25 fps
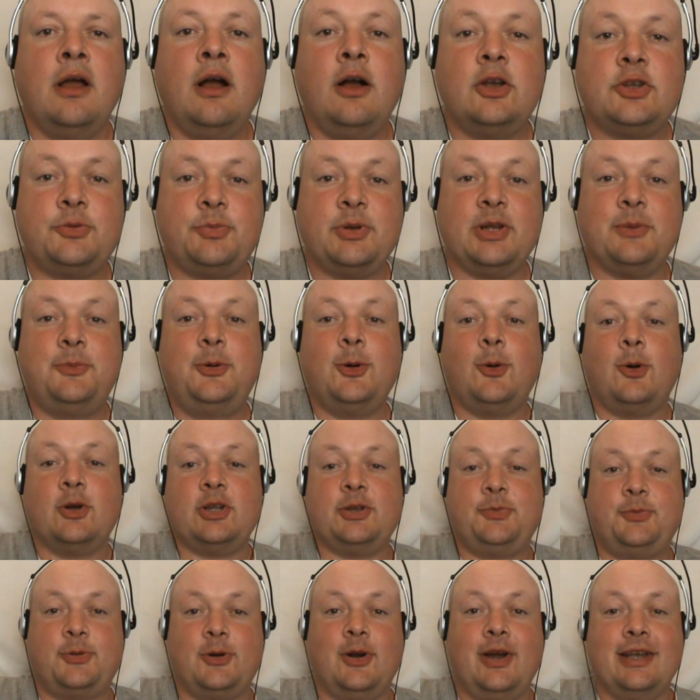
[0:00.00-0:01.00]
Hospital
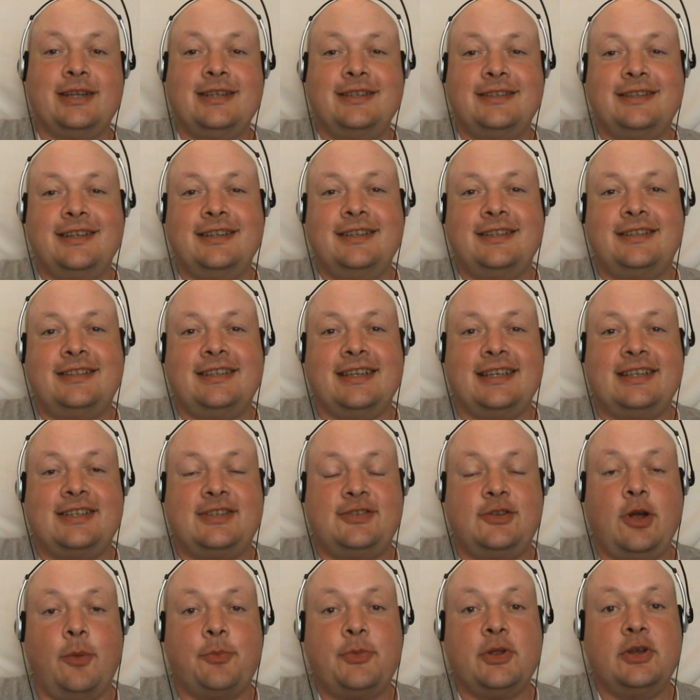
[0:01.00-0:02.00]
Porters, Pride and Dignity,
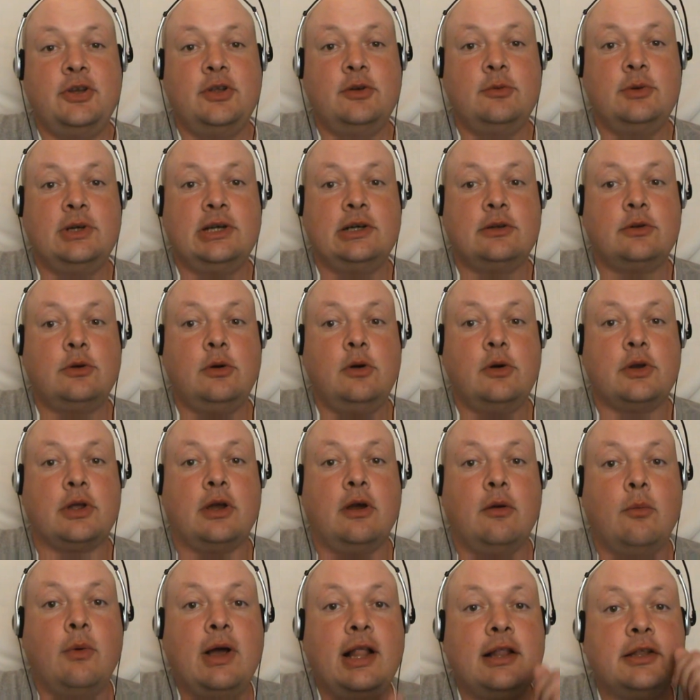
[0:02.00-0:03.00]
Stop the New World
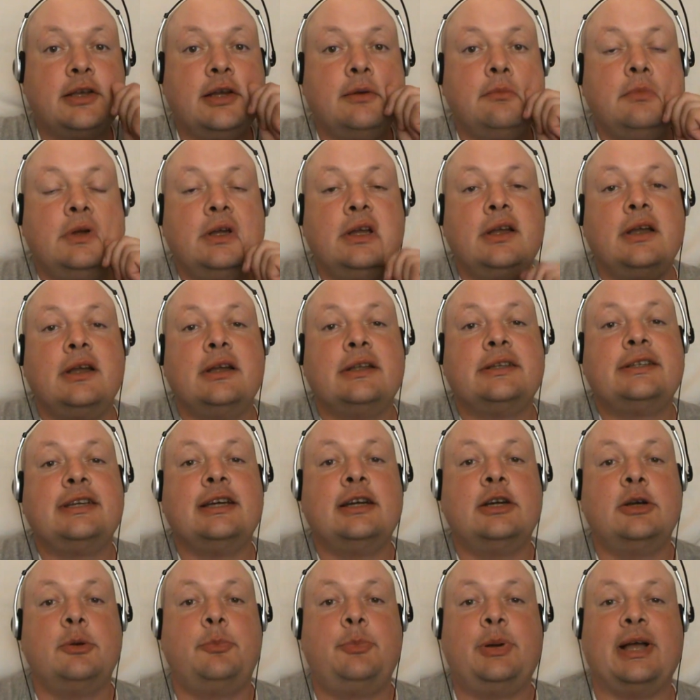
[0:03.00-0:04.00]
Order. Welcome to
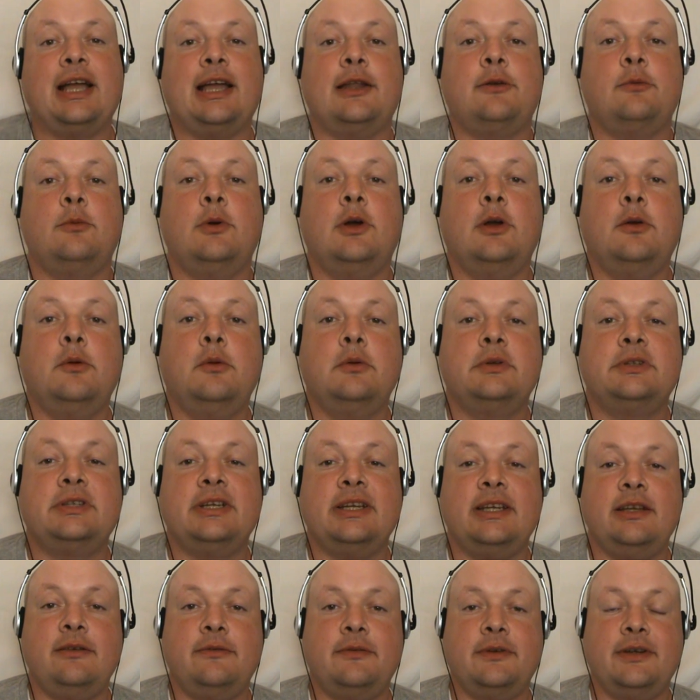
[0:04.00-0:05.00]
Hapanwo
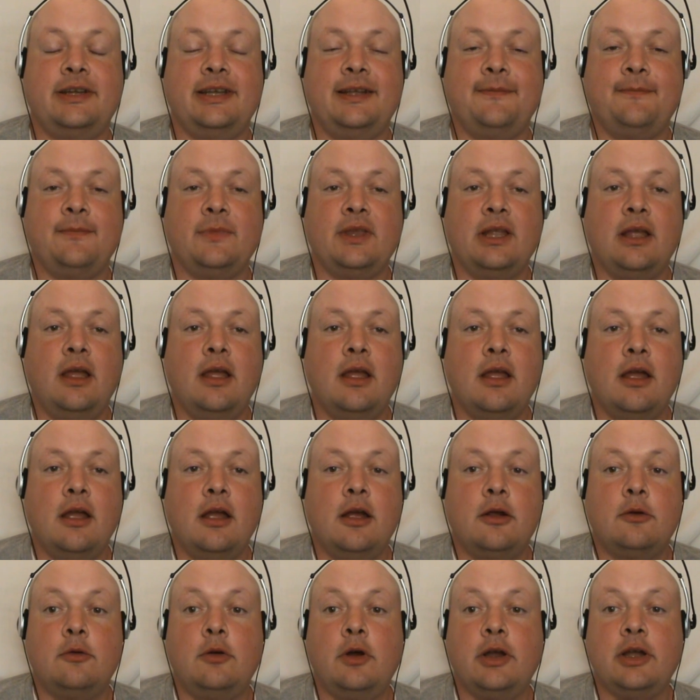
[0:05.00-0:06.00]
TV.
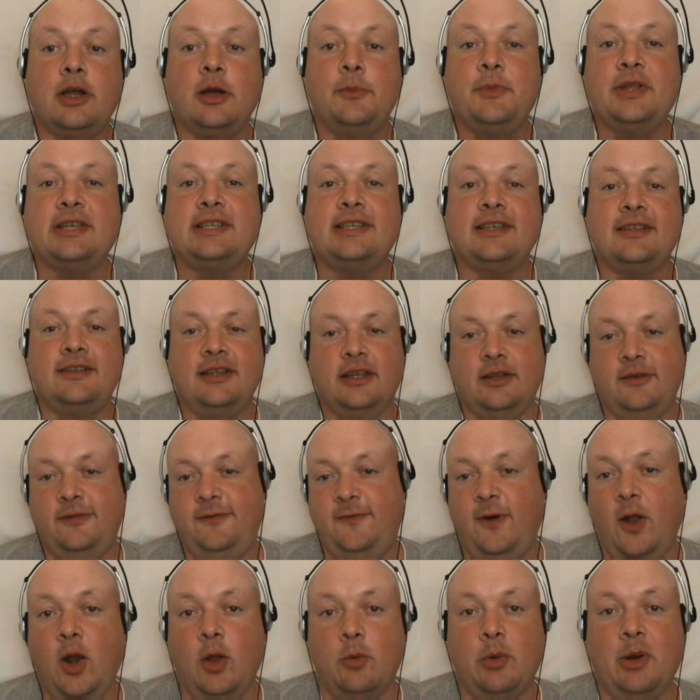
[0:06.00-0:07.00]
Right, this is another
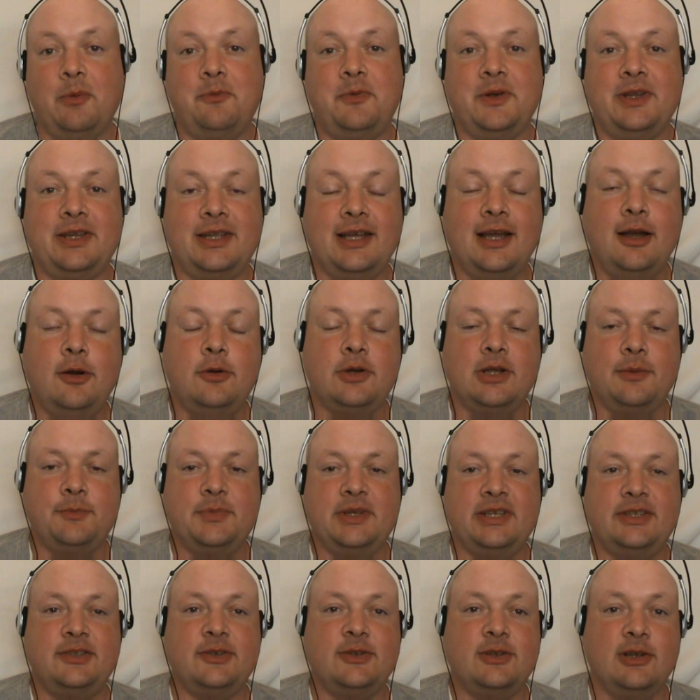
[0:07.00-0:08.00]
follow-up video, and I've
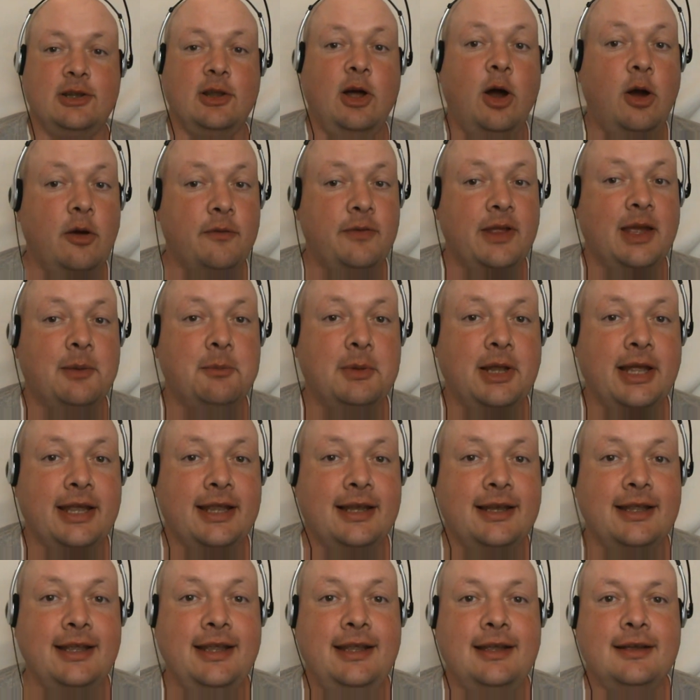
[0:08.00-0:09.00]
been doing a lot of them
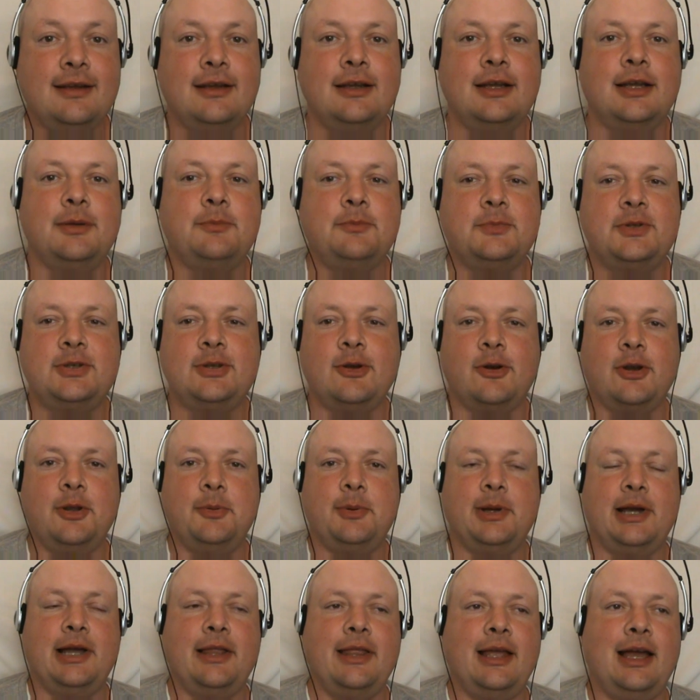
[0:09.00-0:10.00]
lately. Sorry
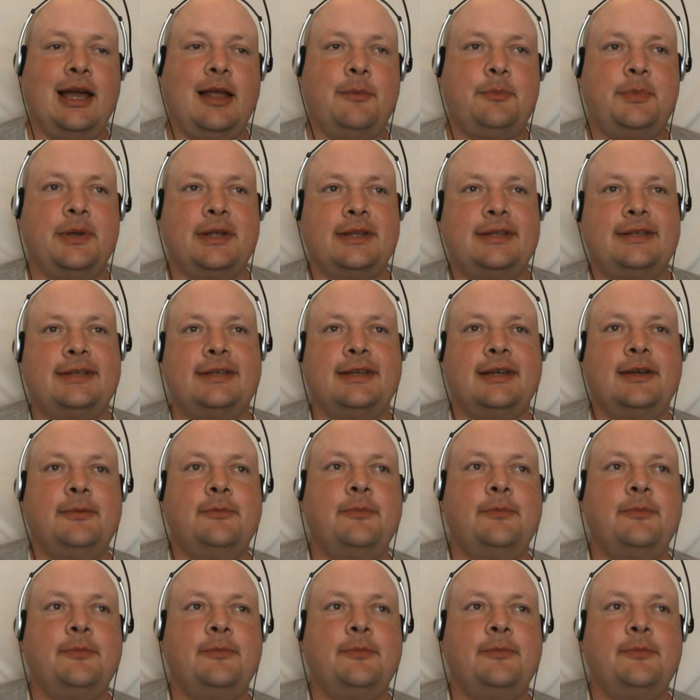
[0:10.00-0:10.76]
about that, but